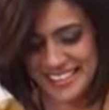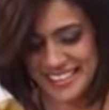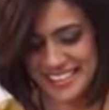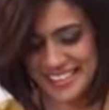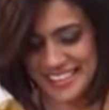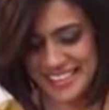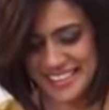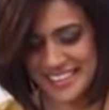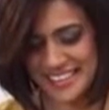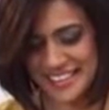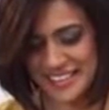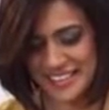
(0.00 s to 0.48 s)

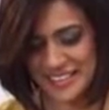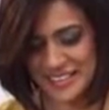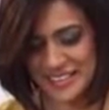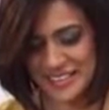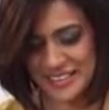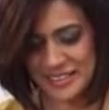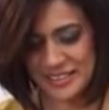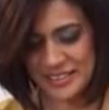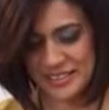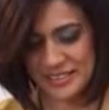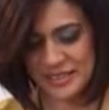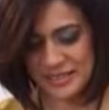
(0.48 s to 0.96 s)
There you
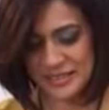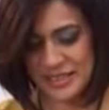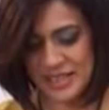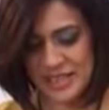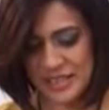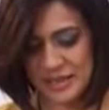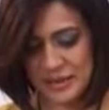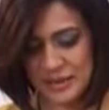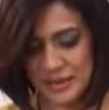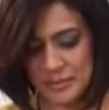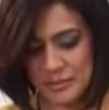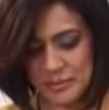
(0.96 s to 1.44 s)
go.
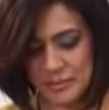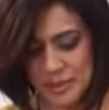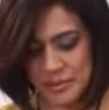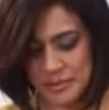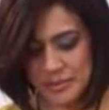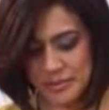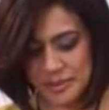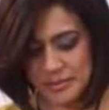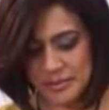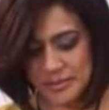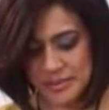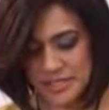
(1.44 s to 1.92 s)
I hope my
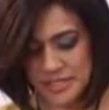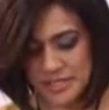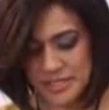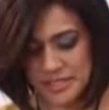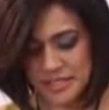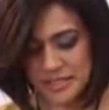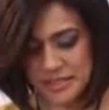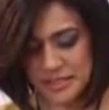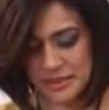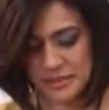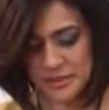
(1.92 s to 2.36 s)
mom's not going